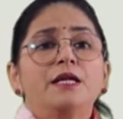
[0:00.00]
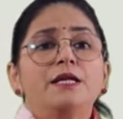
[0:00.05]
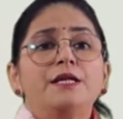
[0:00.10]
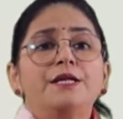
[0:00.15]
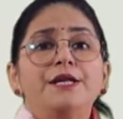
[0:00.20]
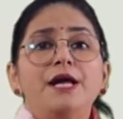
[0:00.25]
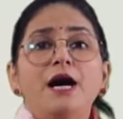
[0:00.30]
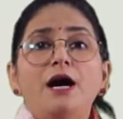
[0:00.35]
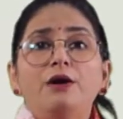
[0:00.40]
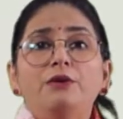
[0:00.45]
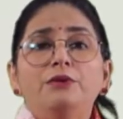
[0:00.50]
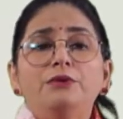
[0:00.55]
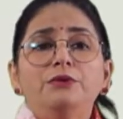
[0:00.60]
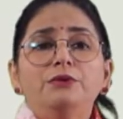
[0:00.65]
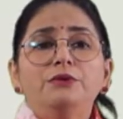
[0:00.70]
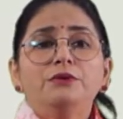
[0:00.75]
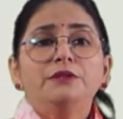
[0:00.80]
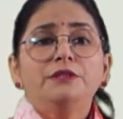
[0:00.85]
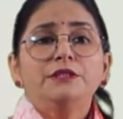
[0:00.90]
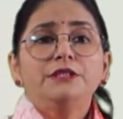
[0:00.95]
Now,
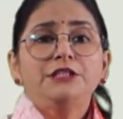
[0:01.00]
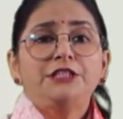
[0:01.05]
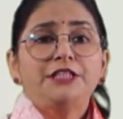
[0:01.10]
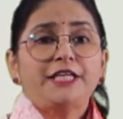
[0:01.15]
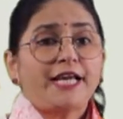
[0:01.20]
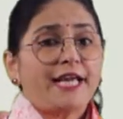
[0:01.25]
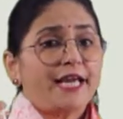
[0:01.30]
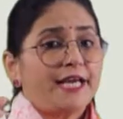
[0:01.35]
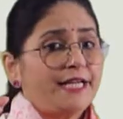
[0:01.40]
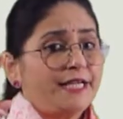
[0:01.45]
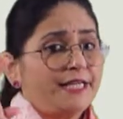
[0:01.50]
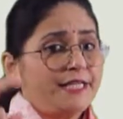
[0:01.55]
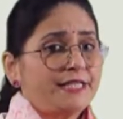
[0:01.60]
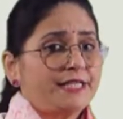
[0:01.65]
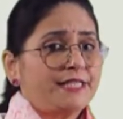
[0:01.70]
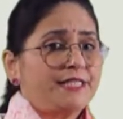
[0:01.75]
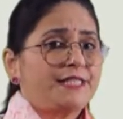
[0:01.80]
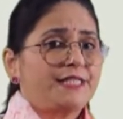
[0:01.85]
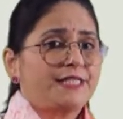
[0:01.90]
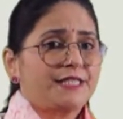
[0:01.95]
check an
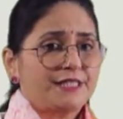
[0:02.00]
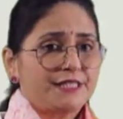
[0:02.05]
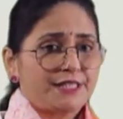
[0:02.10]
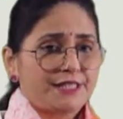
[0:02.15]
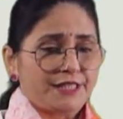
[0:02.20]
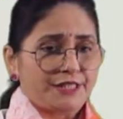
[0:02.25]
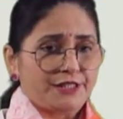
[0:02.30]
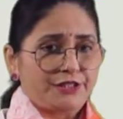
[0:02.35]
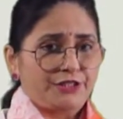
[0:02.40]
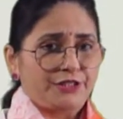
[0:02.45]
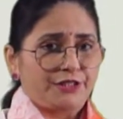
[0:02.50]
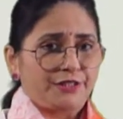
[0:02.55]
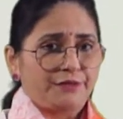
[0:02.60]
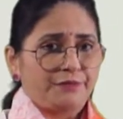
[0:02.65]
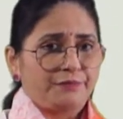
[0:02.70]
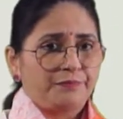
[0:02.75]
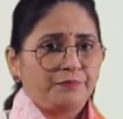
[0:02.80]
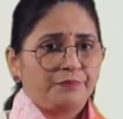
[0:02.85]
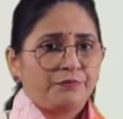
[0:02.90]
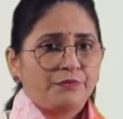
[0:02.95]
interesting structure.
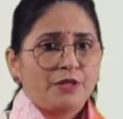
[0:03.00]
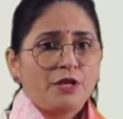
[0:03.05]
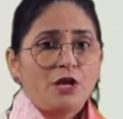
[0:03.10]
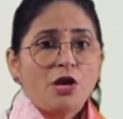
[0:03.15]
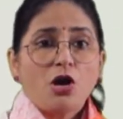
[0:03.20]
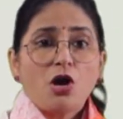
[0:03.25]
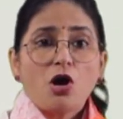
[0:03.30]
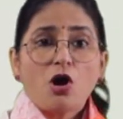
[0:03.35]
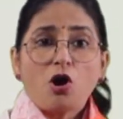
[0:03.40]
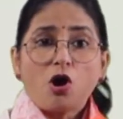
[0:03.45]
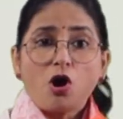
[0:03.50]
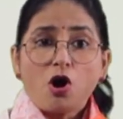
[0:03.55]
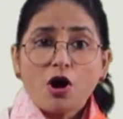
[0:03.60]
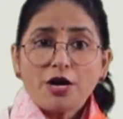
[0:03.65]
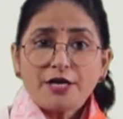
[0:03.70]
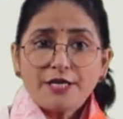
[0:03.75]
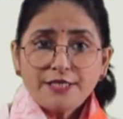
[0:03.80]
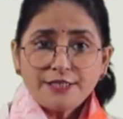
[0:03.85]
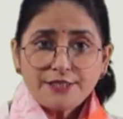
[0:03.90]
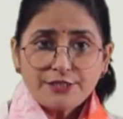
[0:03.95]

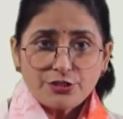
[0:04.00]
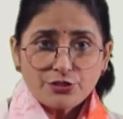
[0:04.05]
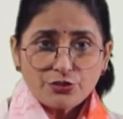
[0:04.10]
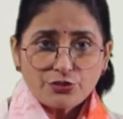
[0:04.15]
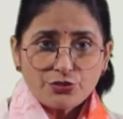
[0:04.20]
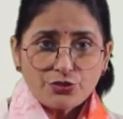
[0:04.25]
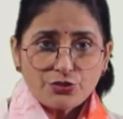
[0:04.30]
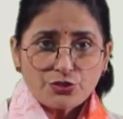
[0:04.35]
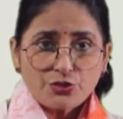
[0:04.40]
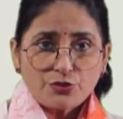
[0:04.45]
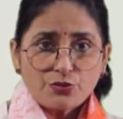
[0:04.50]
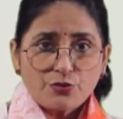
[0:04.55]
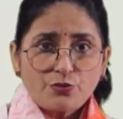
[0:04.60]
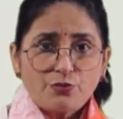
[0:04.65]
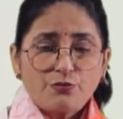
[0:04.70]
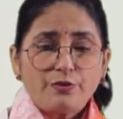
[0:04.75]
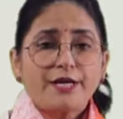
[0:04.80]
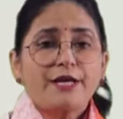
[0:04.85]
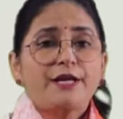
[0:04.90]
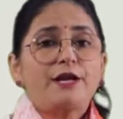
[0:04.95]
On is used
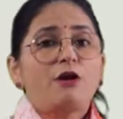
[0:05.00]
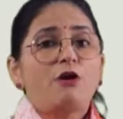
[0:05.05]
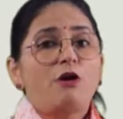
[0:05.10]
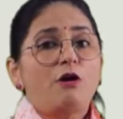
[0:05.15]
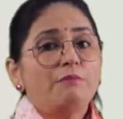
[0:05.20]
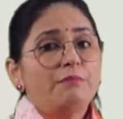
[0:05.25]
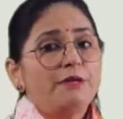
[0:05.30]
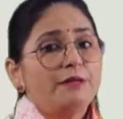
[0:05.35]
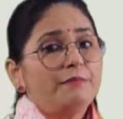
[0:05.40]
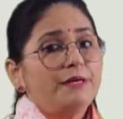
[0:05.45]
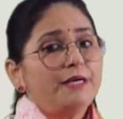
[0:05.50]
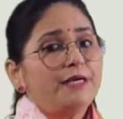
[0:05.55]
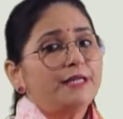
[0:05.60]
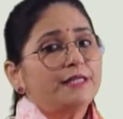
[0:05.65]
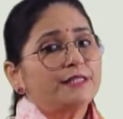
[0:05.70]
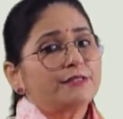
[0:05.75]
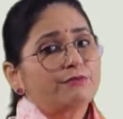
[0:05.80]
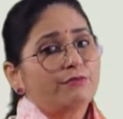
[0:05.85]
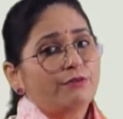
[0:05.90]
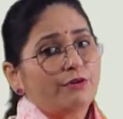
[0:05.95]
when complement
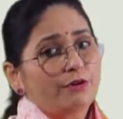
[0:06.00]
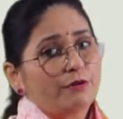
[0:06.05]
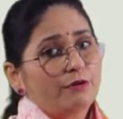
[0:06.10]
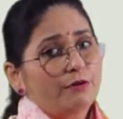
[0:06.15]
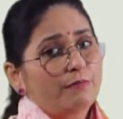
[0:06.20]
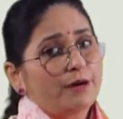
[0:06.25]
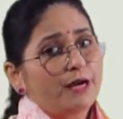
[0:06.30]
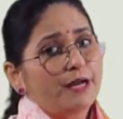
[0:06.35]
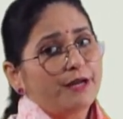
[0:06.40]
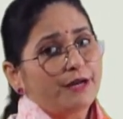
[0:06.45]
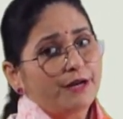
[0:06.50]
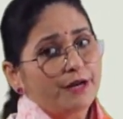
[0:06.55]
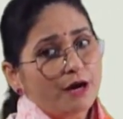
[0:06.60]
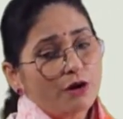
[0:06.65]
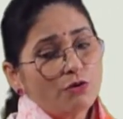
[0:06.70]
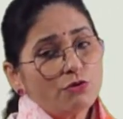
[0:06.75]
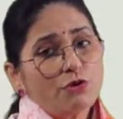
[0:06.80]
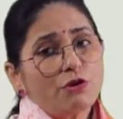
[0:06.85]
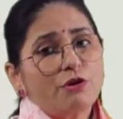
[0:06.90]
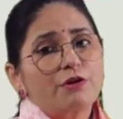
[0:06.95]
is followed by a
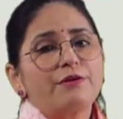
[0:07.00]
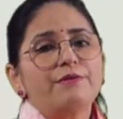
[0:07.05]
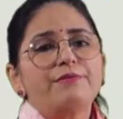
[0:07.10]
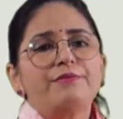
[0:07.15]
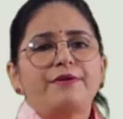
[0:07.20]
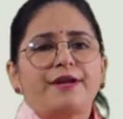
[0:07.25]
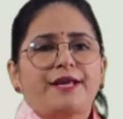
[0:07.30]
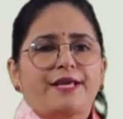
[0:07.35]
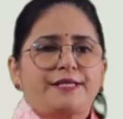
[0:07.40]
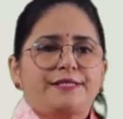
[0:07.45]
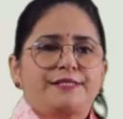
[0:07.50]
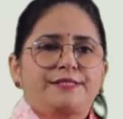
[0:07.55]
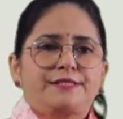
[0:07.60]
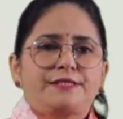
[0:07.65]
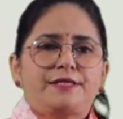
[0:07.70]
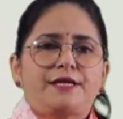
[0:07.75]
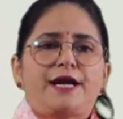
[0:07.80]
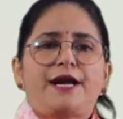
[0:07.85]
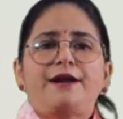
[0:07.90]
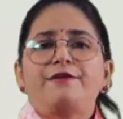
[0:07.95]
noun or a phrase,
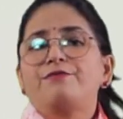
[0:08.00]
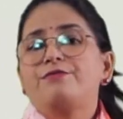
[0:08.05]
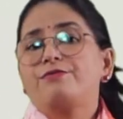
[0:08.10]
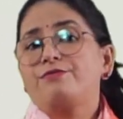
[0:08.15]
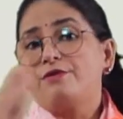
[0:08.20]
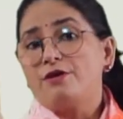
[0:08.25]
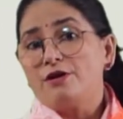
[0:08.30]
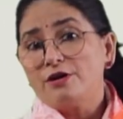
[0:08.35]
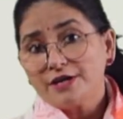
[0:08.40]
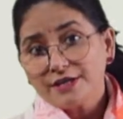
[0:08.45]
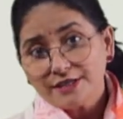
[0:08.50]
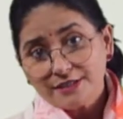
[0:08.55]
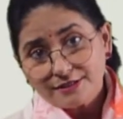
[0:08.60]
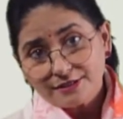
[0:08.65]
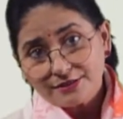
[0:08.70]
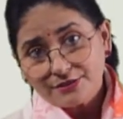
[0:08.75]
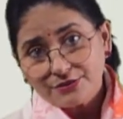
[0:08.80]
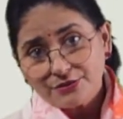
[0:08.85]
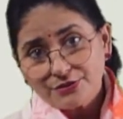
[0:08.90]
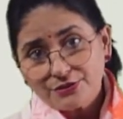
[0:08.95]
and for is
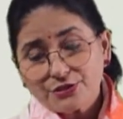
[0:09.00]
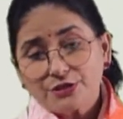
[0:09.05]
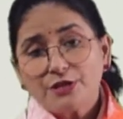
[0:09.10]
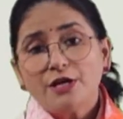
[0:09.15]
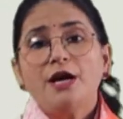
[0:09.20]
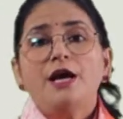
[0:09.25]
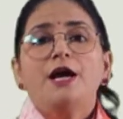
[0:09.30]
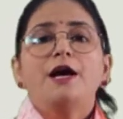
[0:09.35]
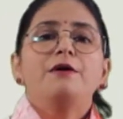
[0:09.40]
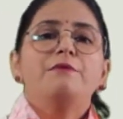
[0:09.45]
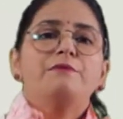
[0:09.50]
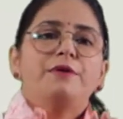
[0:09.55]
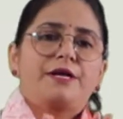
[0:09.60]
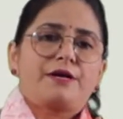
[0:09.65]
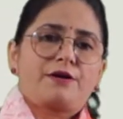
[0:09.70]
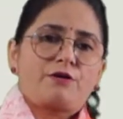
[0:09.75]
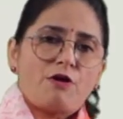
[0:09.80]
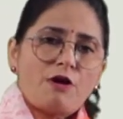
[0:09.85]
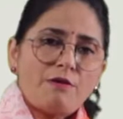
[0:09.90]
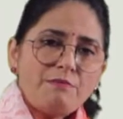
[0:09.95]
used when
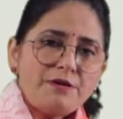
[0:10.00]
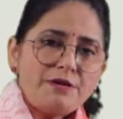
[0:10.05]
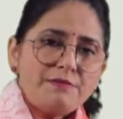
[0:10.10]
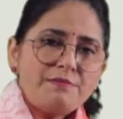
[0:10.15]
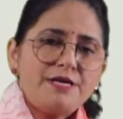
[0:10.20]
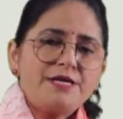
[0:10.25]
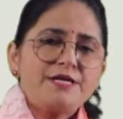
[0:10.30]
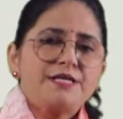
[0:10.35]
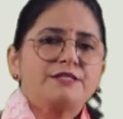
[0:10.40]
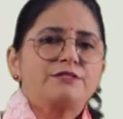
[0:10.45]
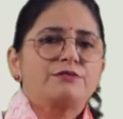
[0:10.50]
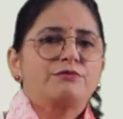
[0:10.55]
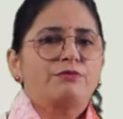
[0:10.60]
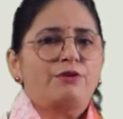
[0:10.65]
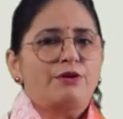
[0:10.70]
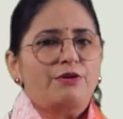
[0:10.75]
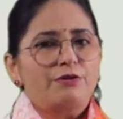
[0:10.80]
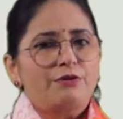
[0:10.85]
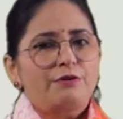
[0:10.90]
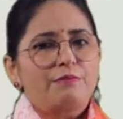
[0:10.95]
complement is
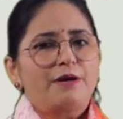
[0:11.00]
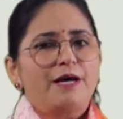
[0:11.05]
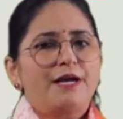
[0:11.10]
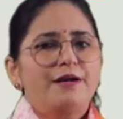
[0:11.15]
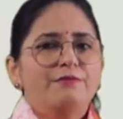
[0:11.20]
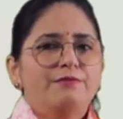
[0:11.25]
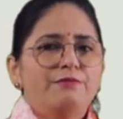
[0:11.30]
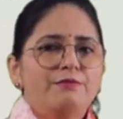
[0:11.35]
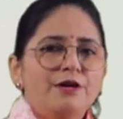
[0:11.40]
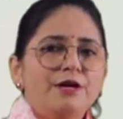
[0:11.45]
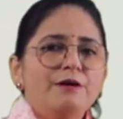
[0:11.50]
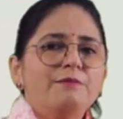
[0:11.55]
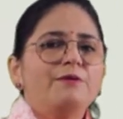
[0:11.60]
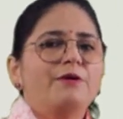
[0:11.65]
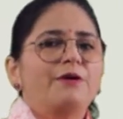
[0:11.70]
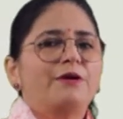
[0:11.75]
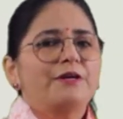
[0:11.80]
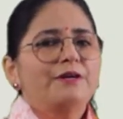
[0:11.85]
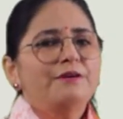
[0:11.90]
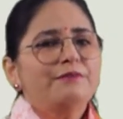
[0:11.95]
followed by a verb
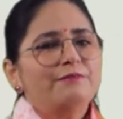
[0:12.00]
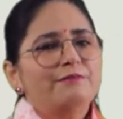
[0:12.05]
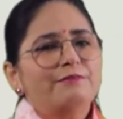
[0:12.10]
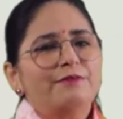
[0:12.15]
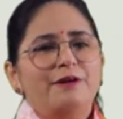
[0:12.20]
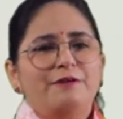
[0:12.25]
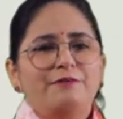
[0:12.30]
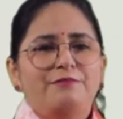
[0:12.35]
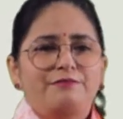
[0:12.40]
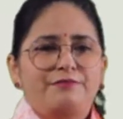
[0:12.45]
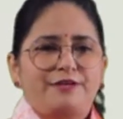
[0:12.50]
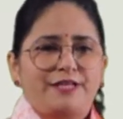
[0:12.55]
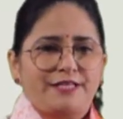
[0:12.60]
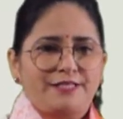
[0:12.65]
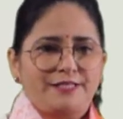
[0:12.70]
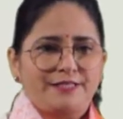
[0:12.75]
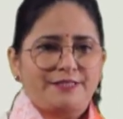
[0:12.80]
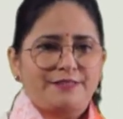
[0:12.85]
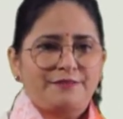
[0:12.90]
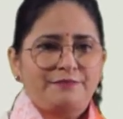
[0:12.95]
or a verb
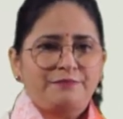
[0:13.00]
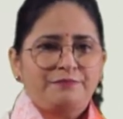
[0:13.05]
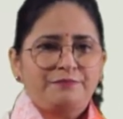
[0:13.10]
phrase.